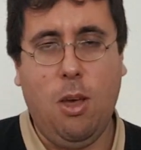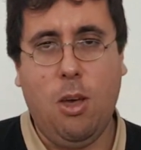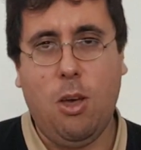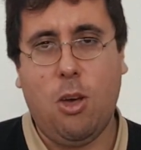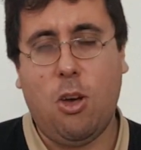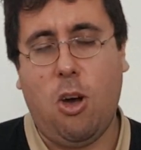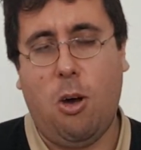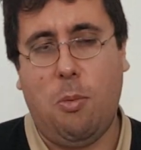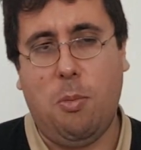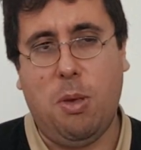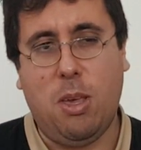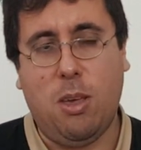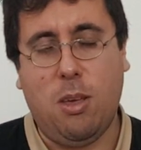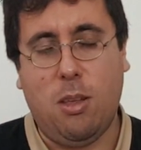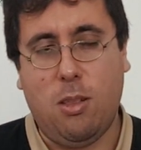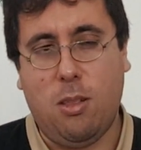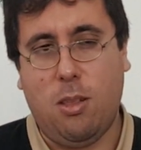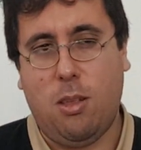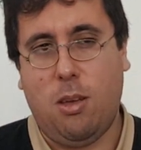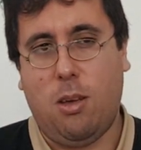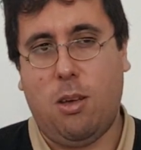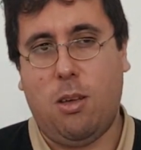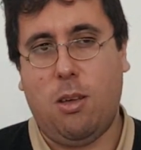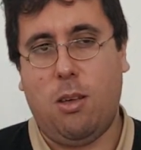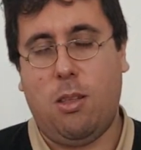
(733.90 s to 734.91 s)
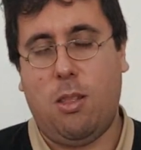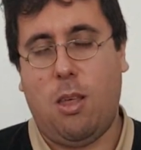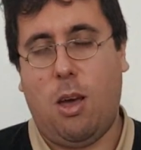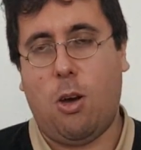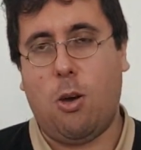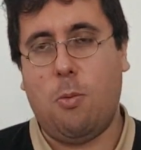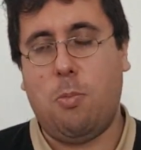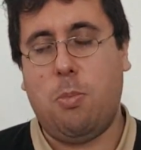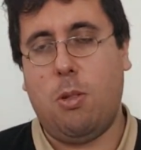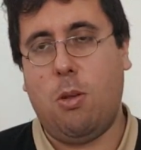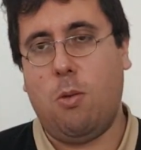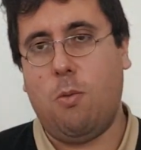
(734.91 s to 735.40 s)
coming in a
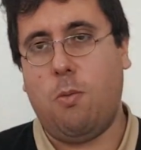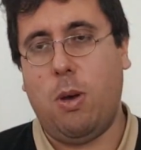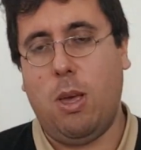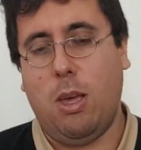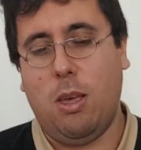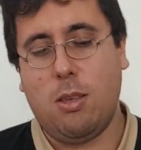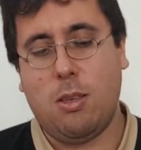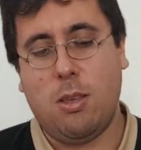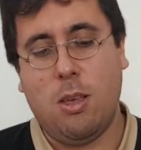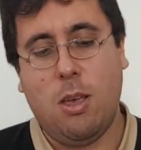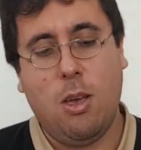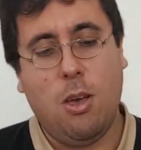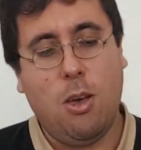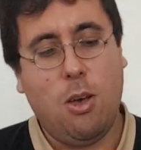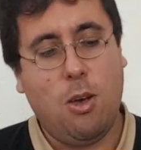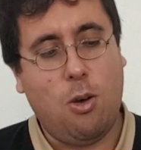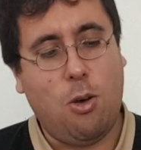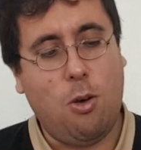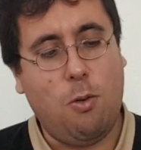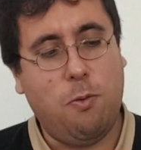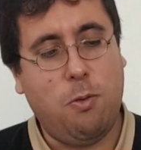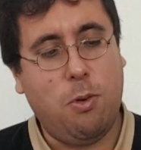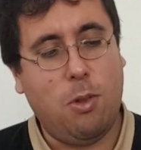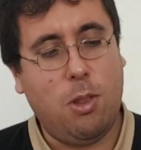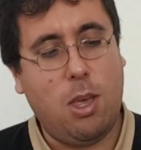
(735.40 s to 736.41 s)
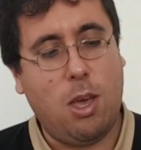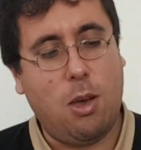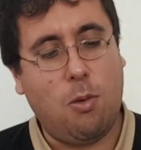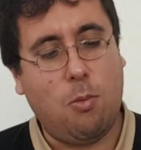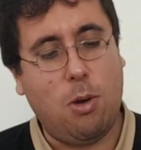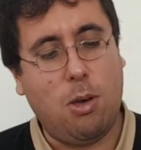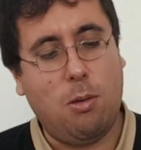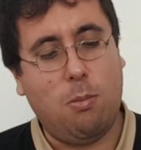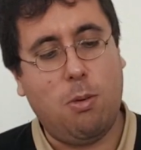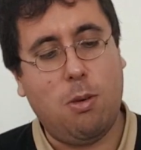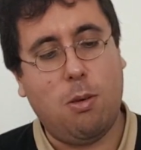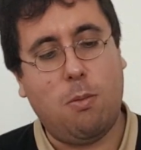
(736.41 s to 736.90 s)
couple of weeks. Hopefully I
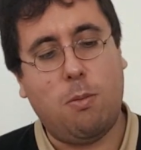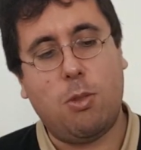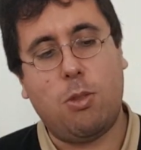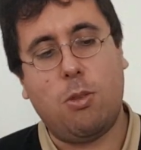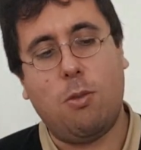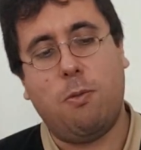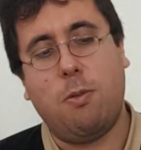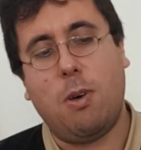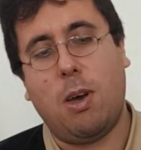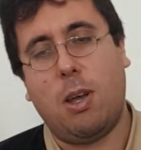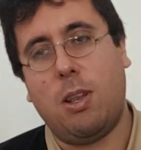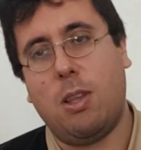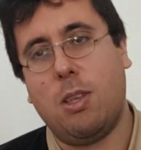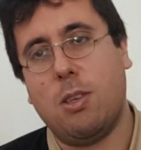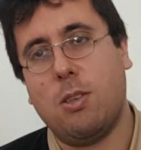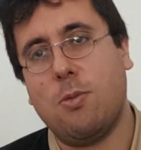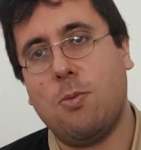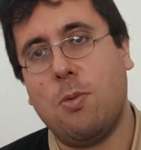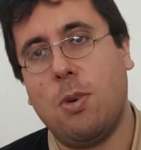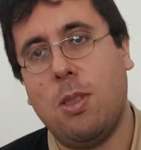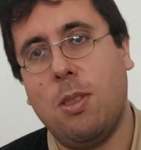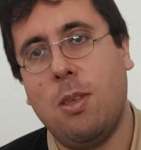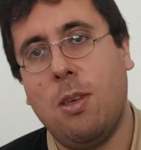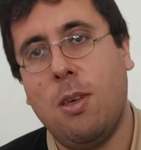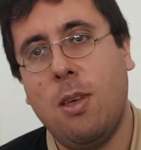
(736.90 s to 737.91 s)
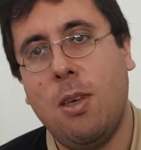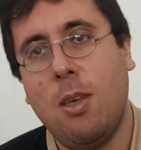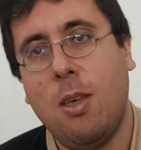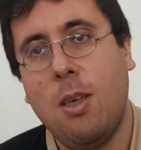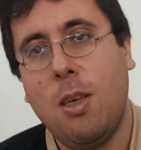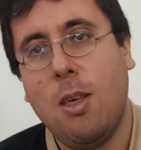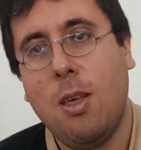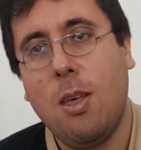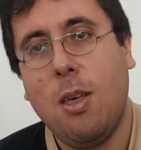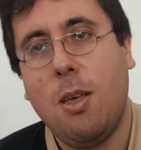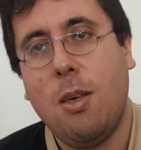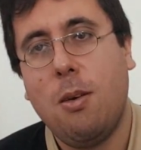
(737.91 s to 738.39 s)
will be able to find this one
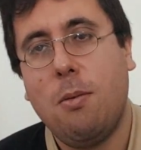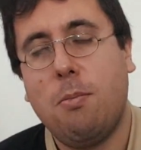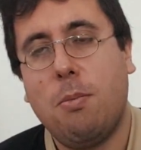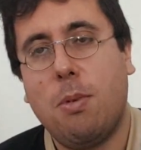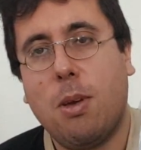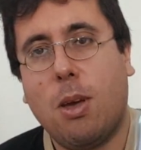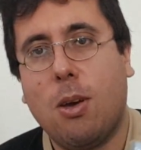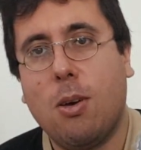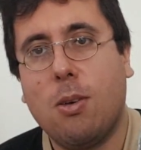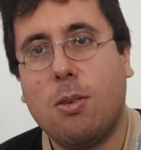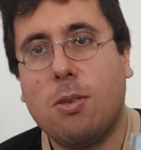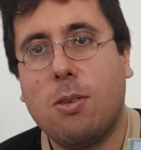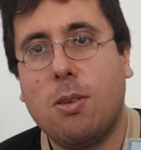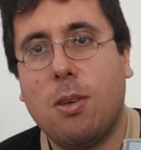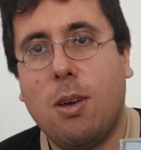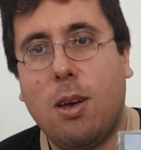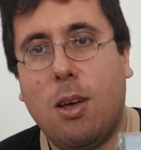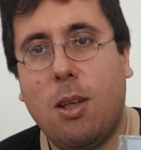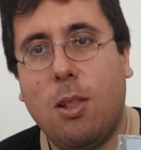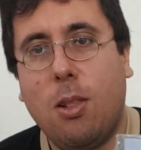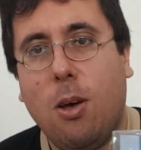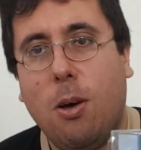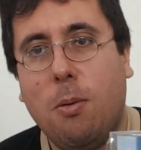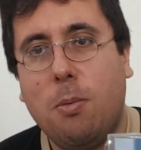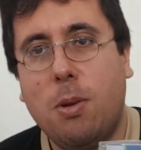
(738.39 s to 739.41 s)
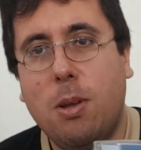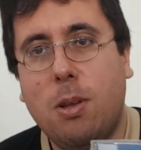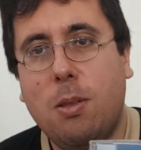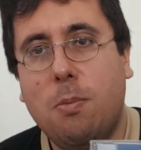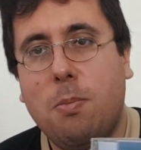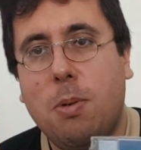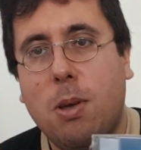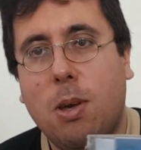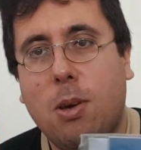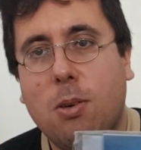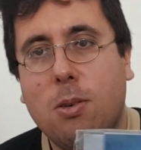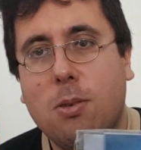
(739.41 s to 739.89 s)
because I loved it.
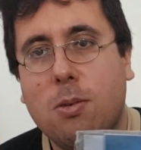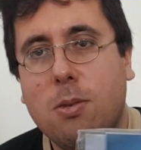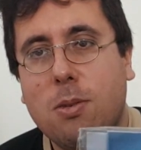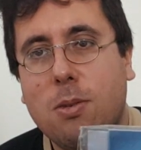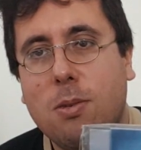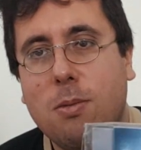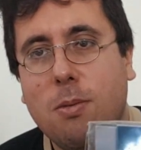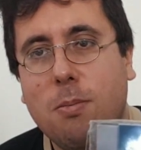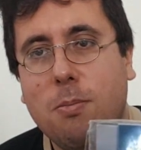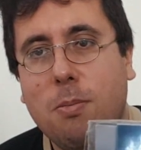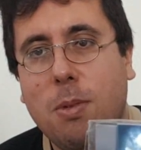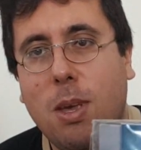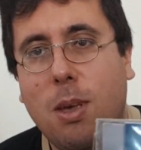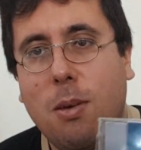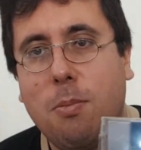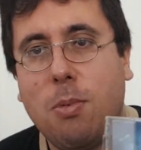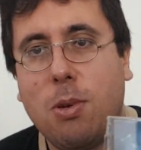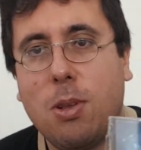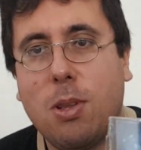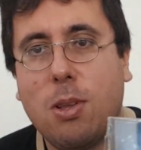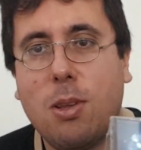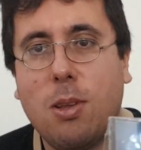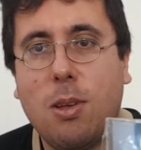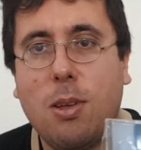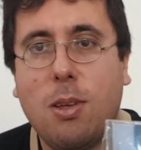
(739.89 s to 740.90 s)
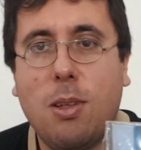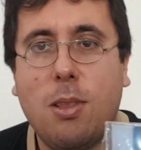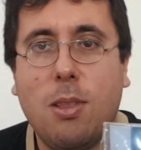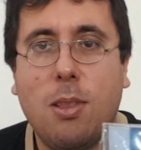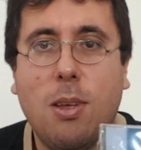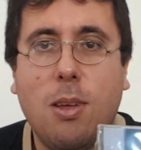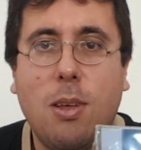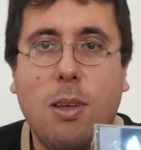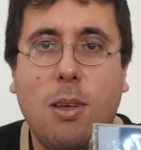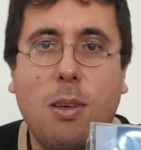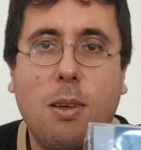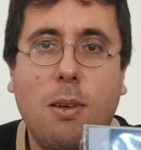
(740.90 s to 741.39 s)
But in
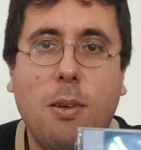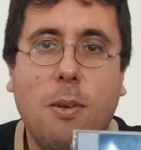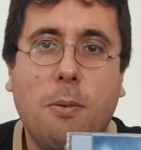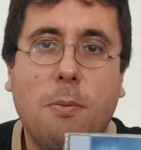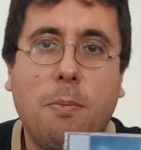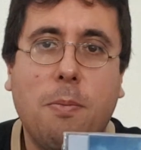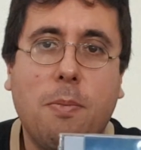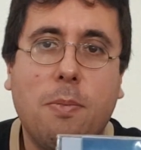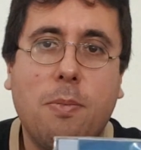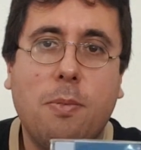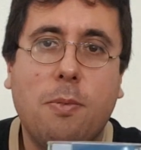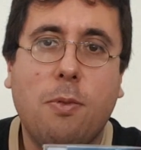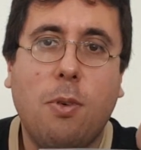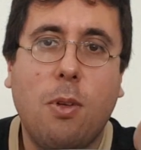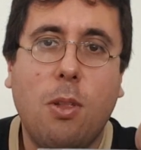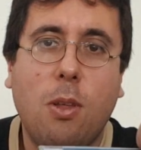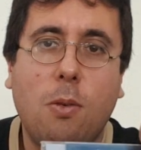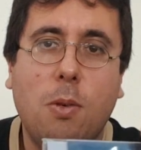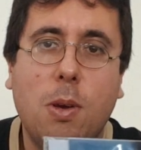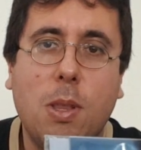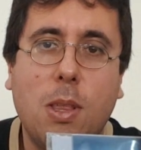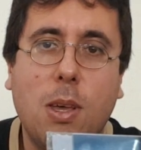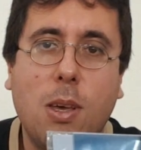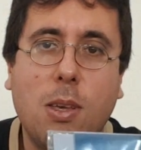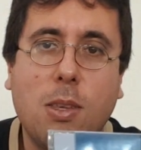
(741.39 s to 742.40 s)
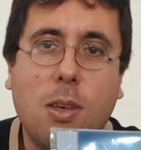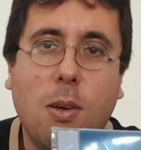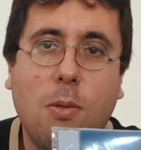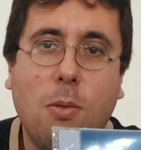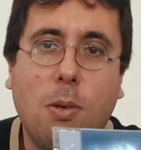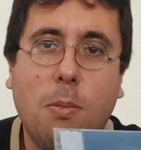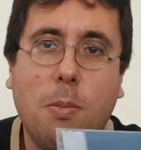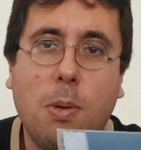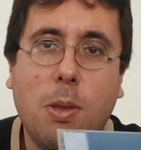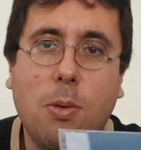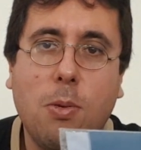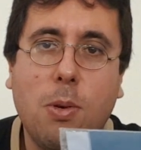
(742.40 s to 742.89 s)
the following days I
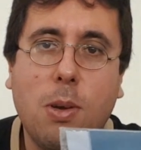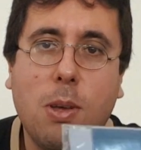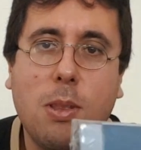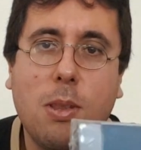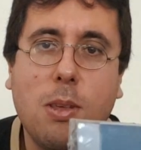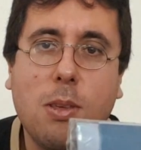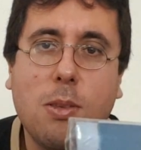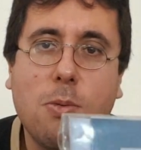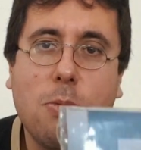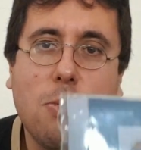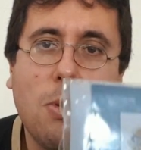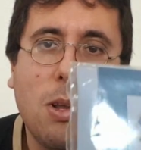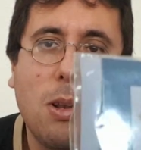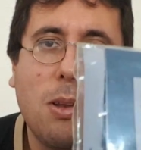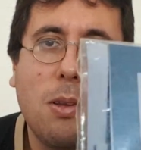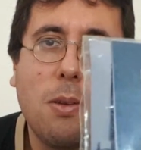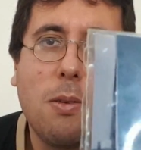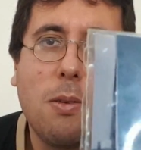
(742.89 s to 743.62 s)
will be doing this one.